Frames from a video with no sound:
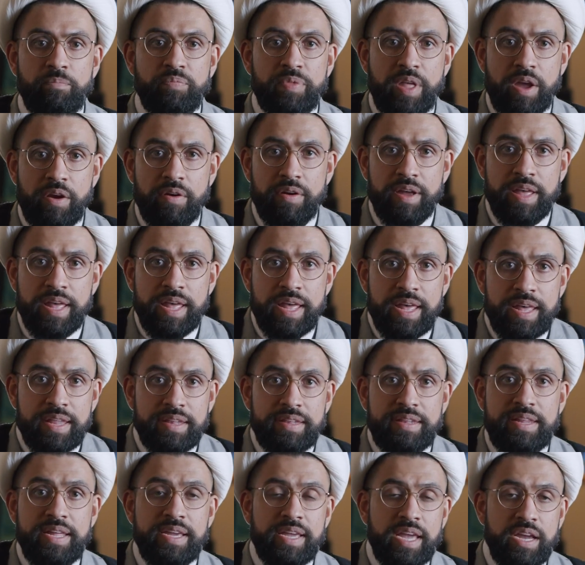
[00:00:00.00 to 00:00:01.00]
They're
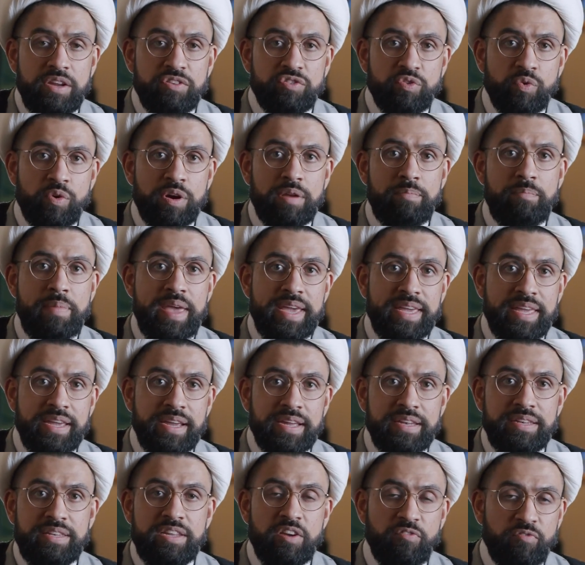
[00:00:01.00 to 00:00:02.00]
seeking toward making
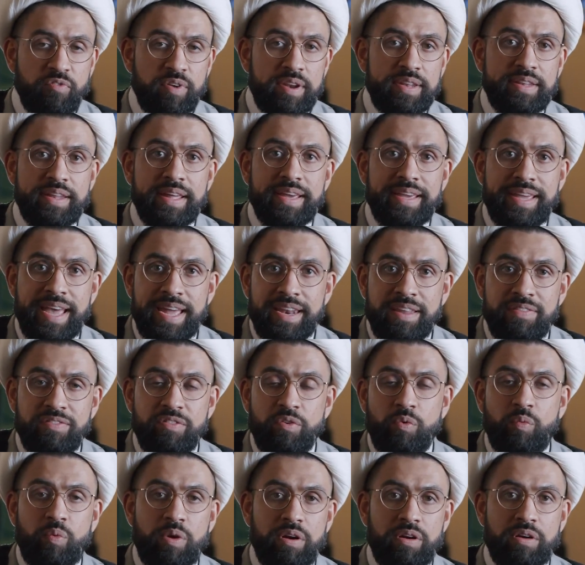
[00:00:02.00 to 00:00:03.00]
a difference again in
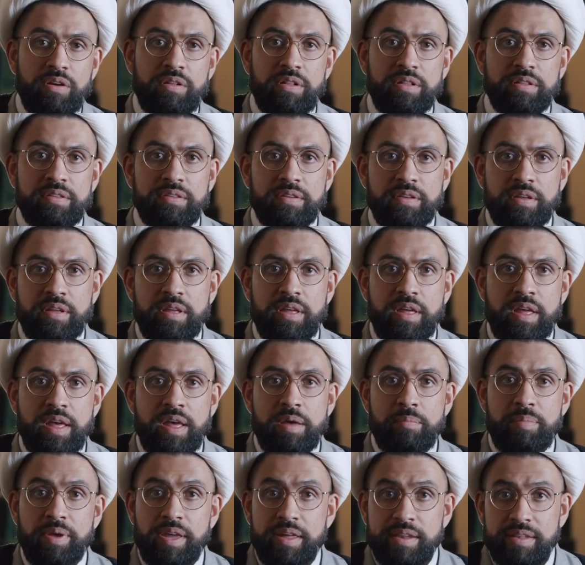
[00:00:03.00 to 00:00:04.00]
the world
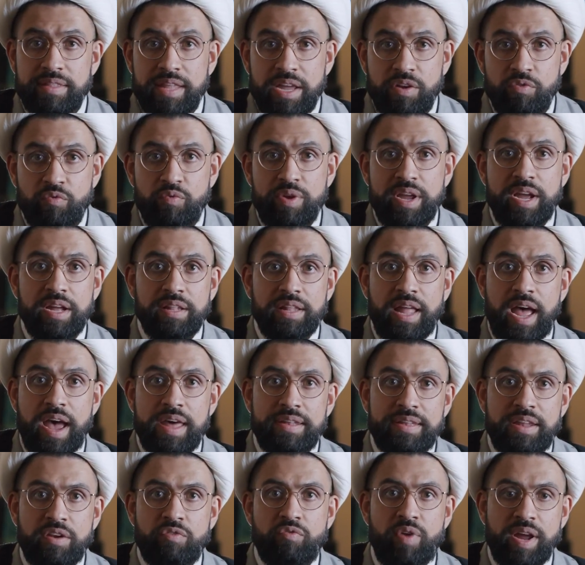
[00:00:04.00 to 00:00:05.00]
because they
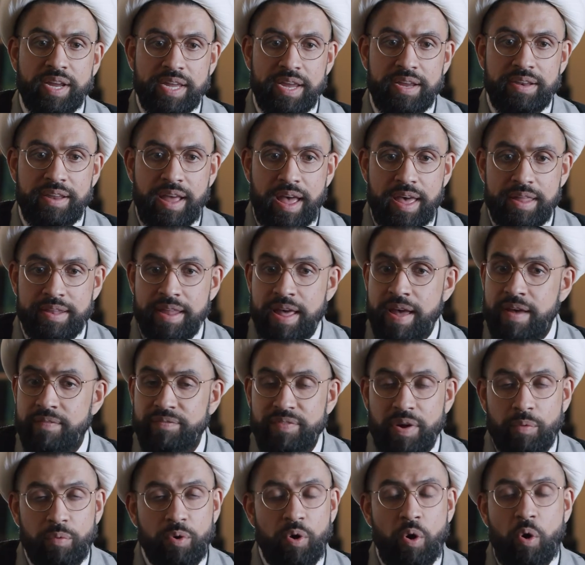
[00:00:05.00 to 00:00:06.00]
realize and recognize
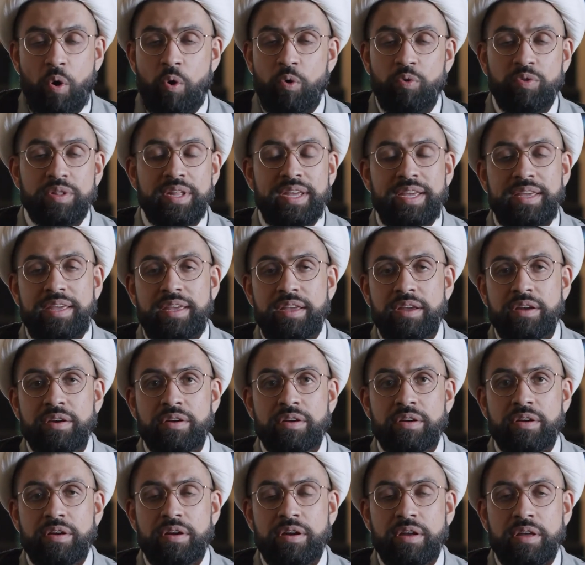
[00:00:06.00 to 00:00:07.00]
that we're only
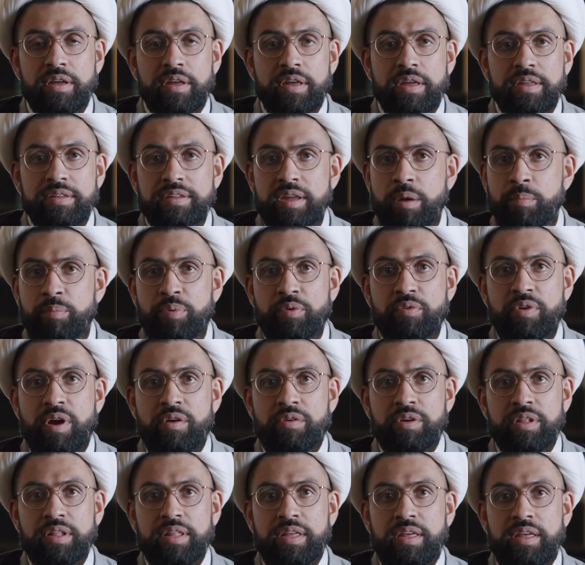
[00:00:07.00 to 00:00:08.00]
here
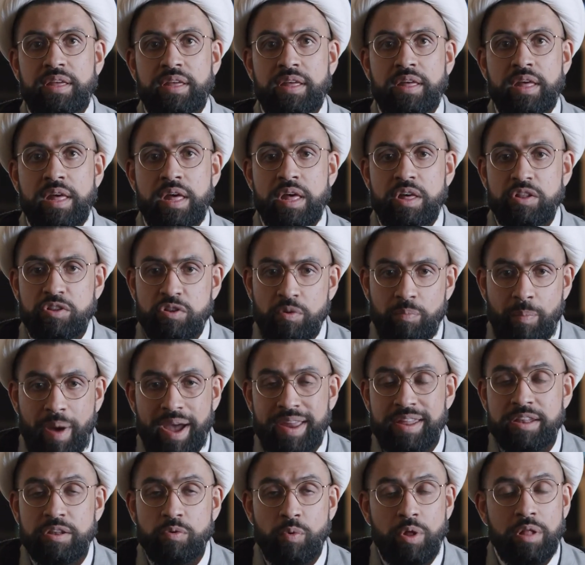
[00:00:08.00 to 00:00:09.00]
temporarily. So
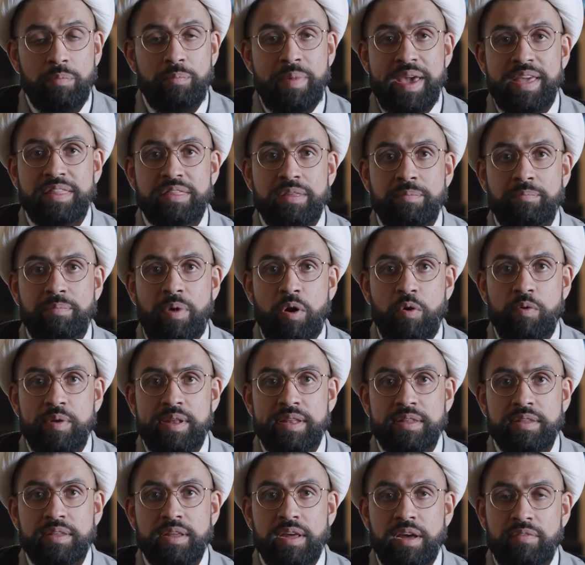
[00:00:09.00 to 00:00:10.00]
might as well make the
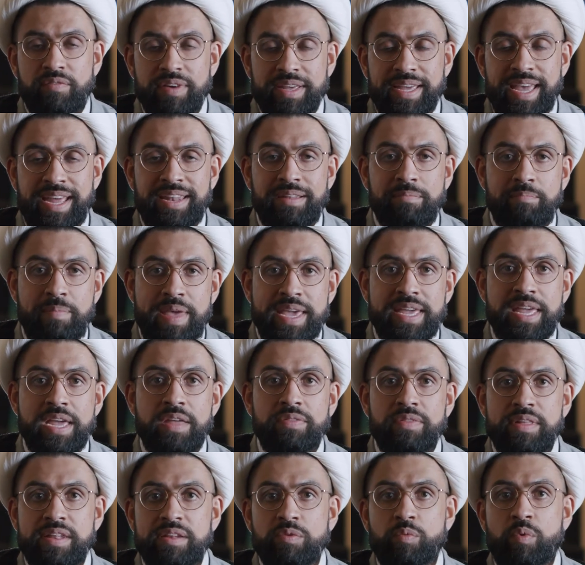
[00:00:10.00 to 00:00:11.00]
most of again
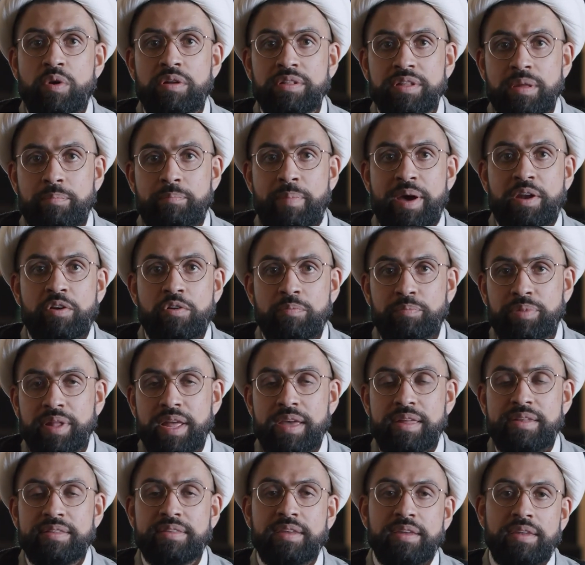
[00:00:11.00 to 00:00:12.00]
making this world a better
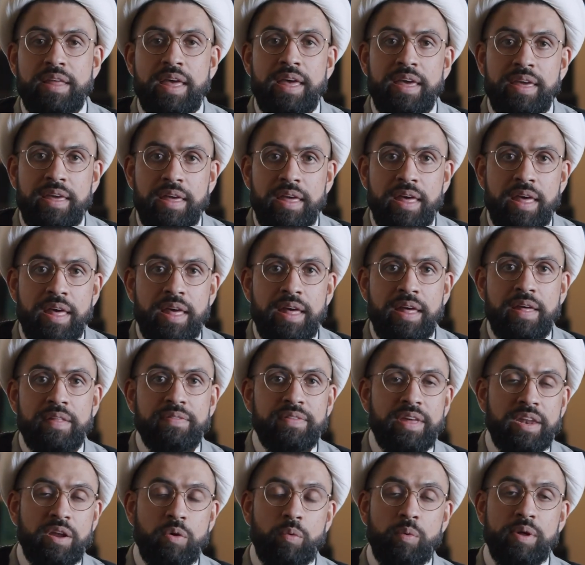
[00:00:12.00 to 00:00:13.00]
place today
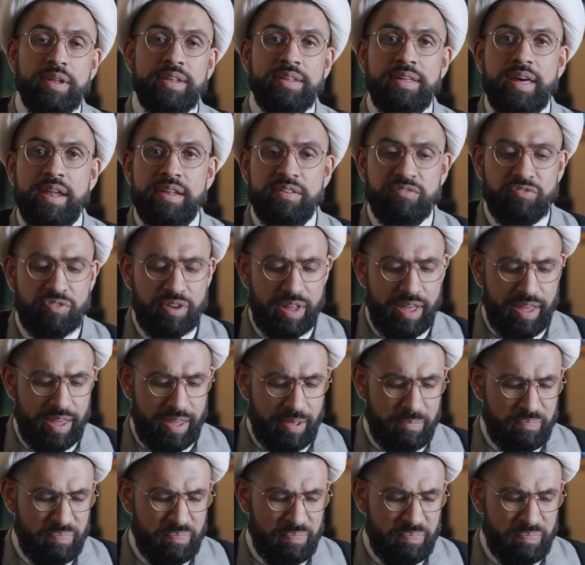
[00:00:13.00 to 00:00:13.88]
than it was yesterday.